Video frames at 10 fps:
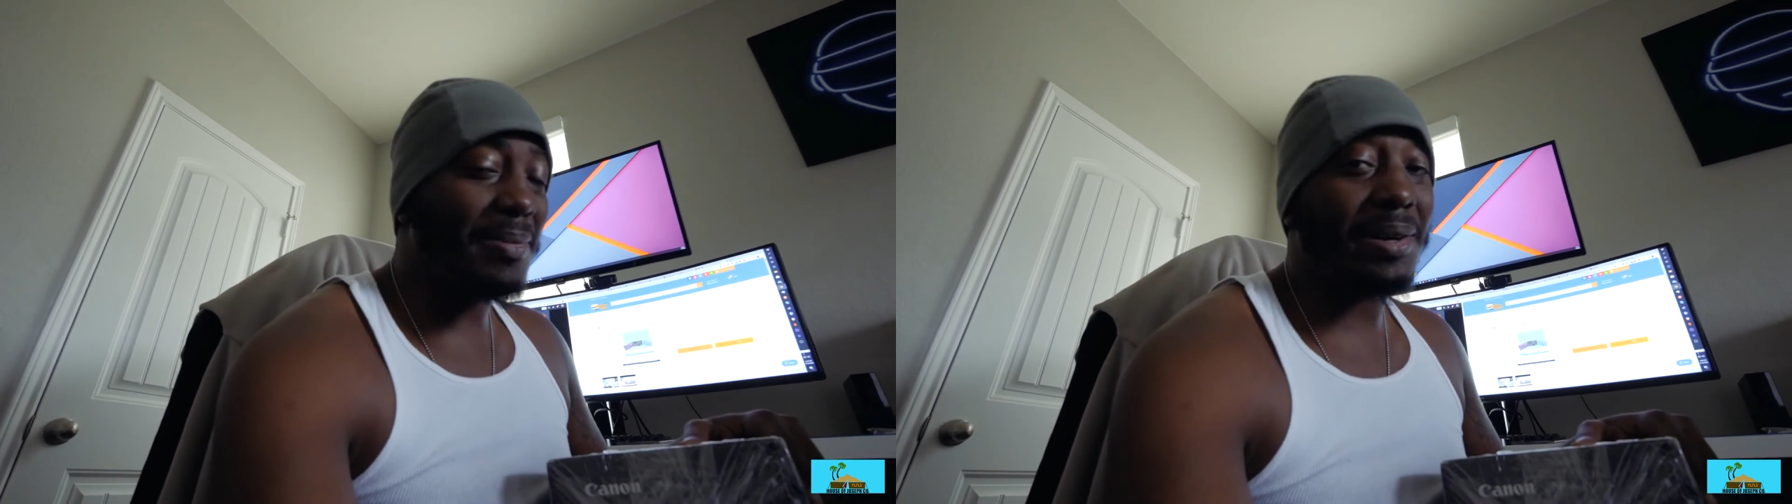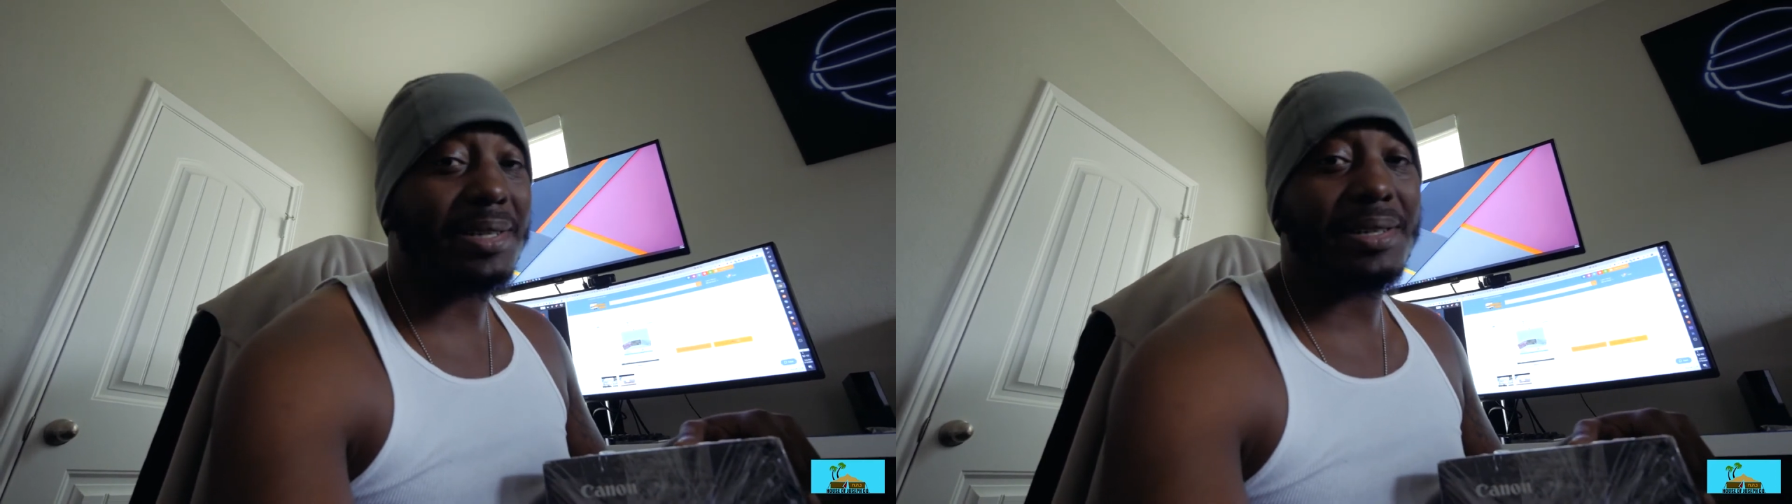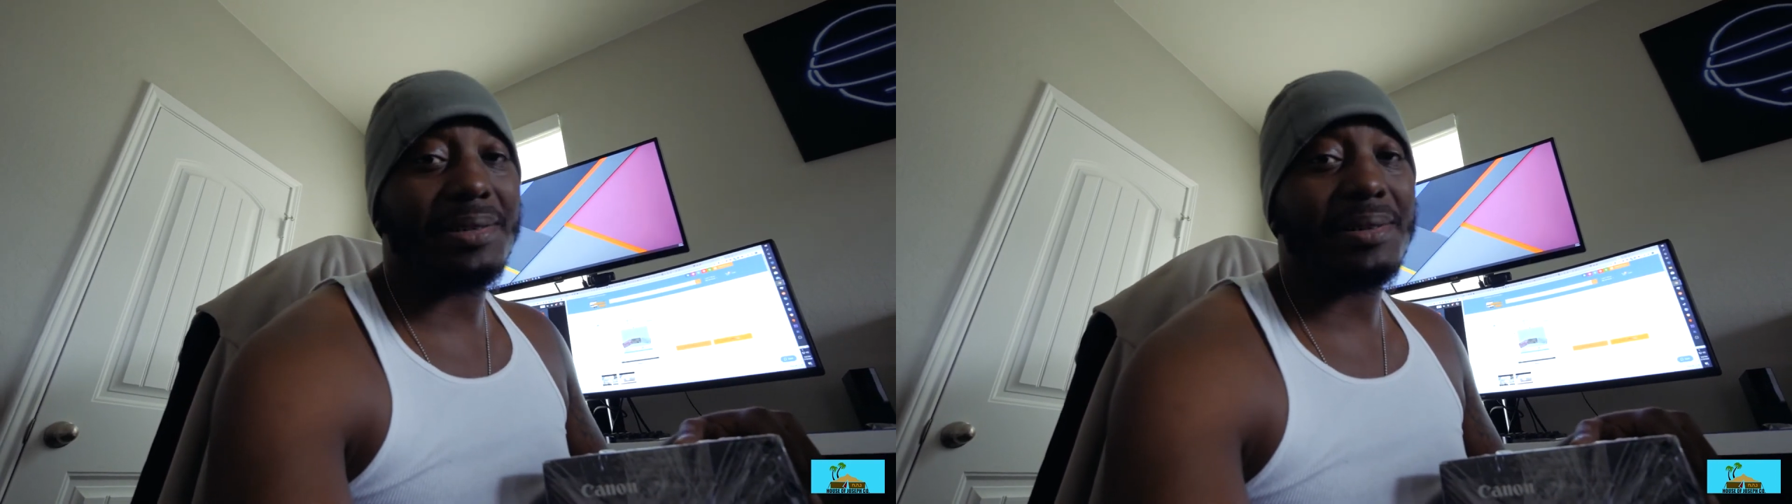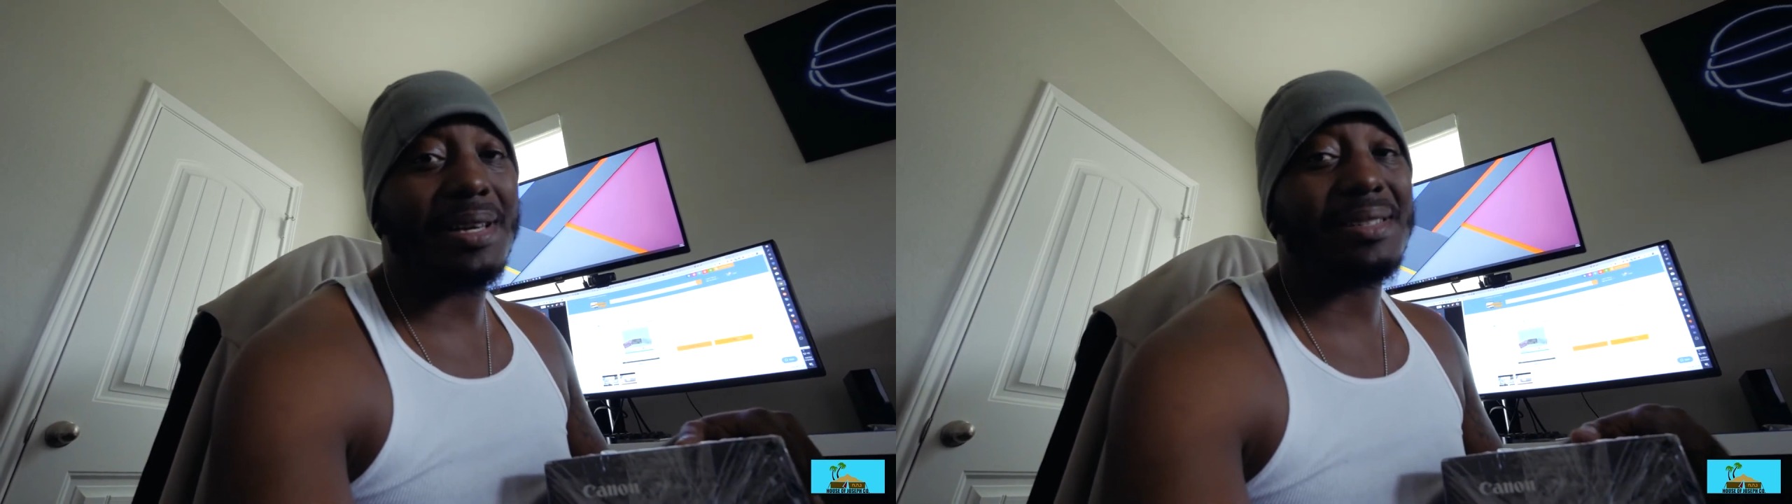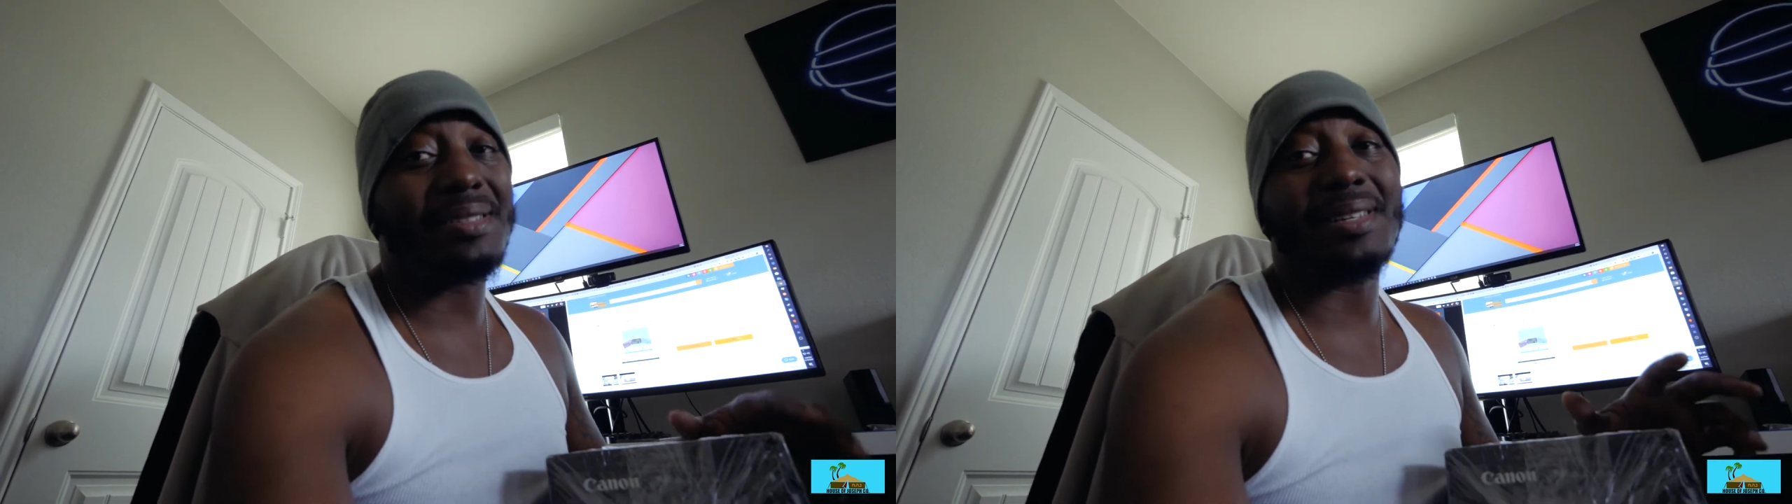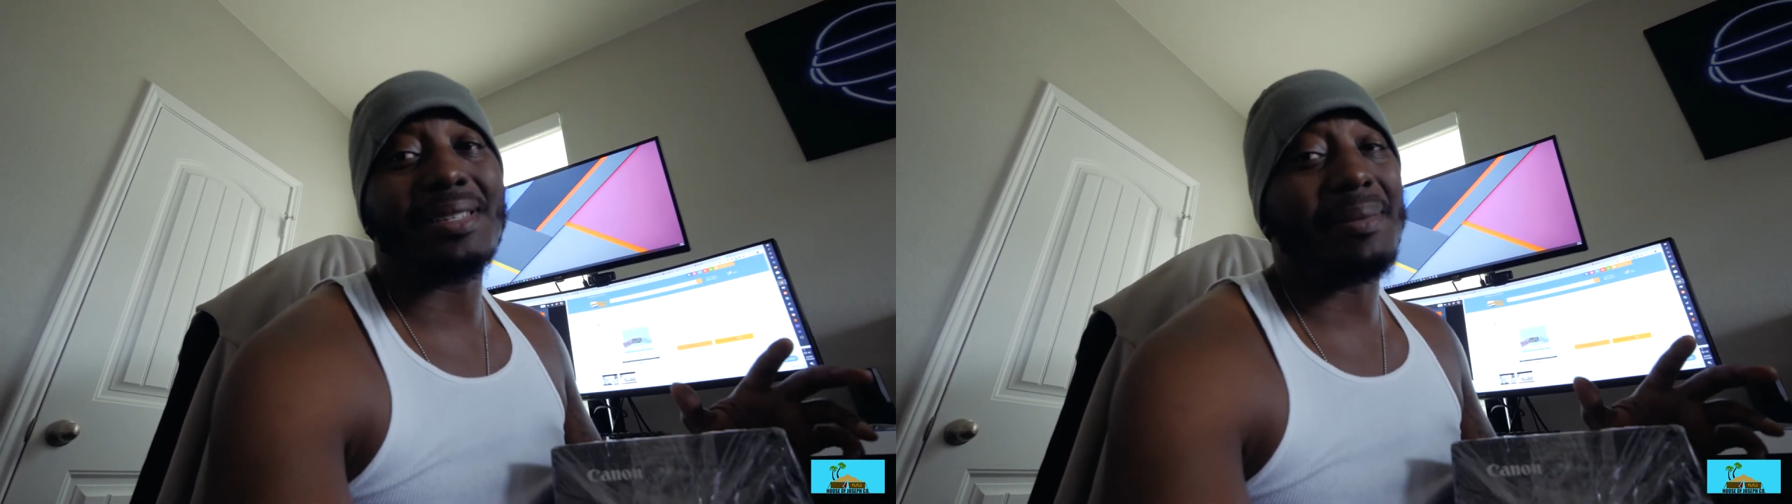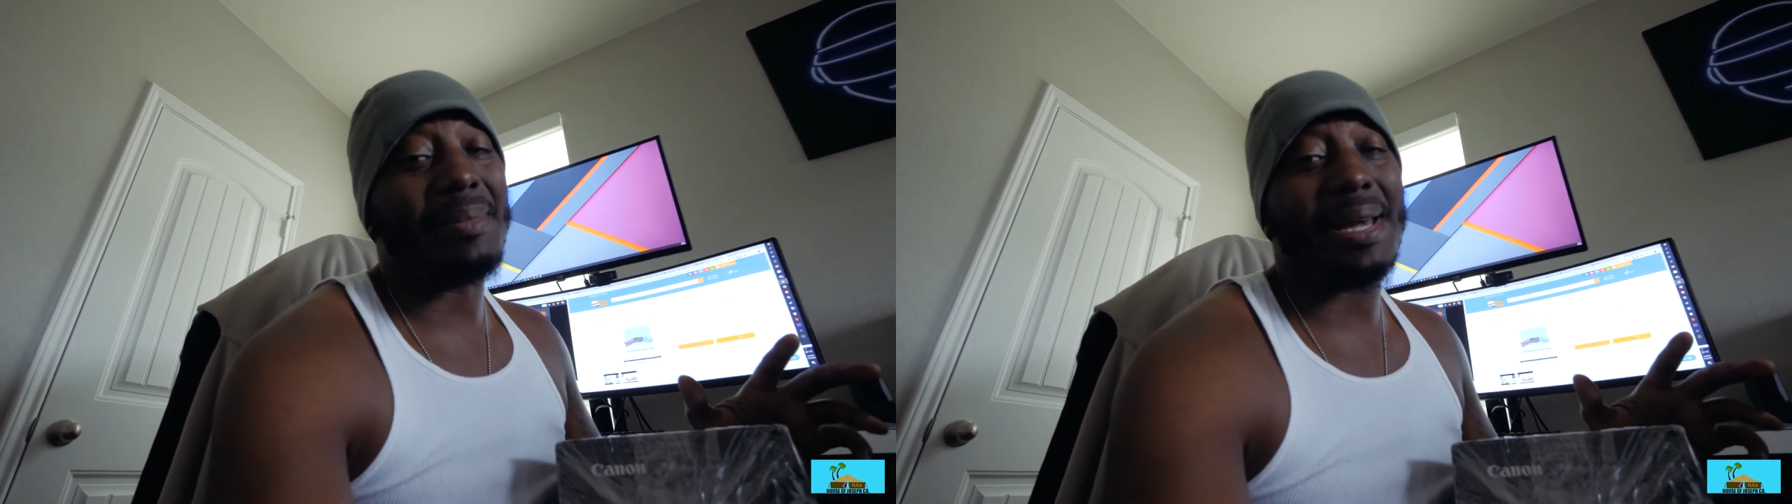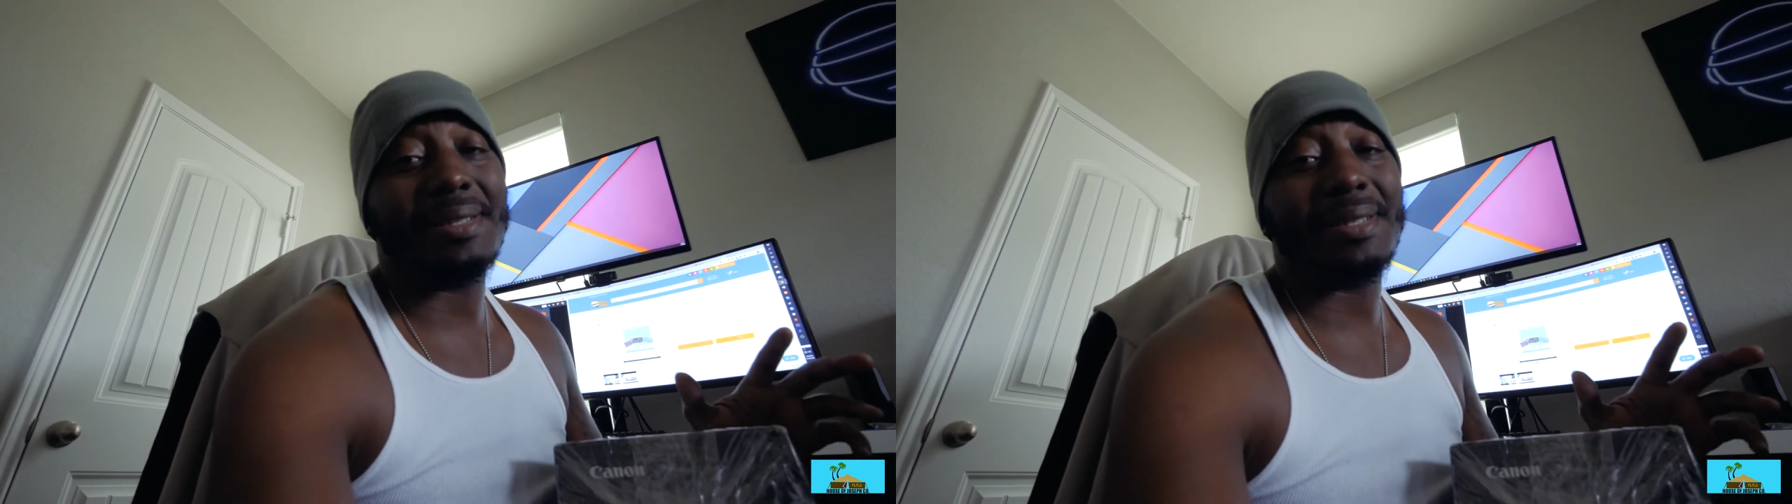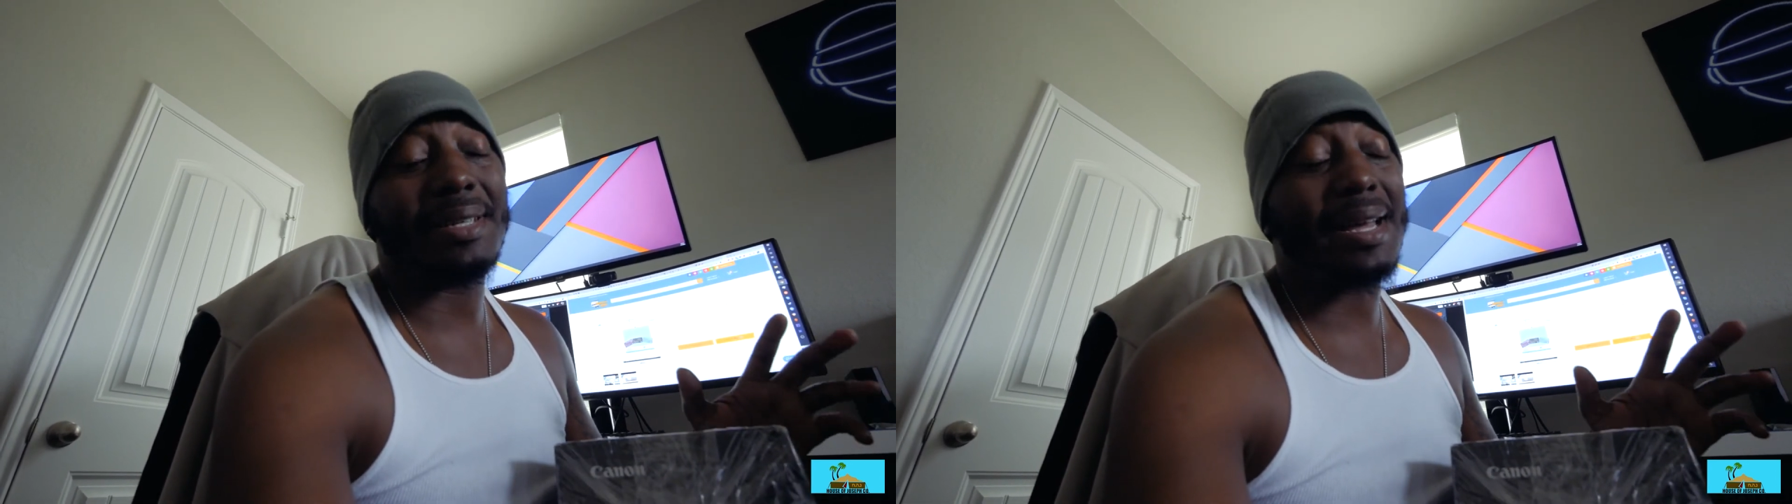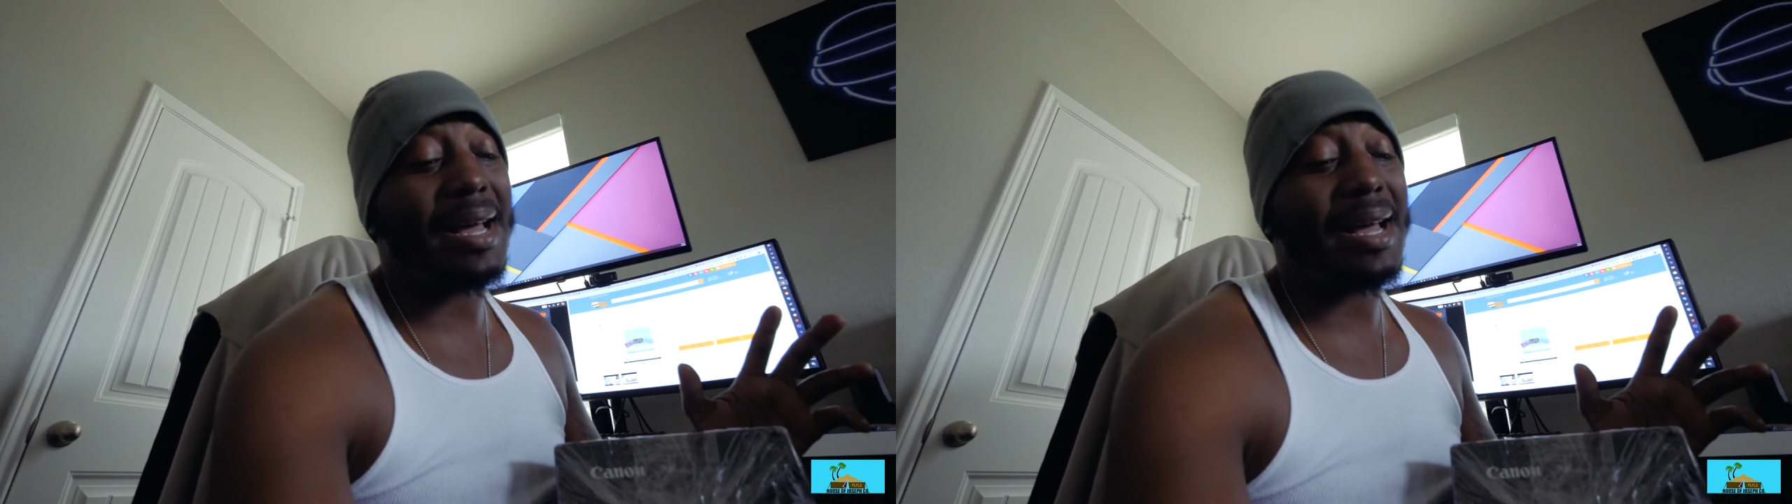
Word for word: Mark II. It's just amazing.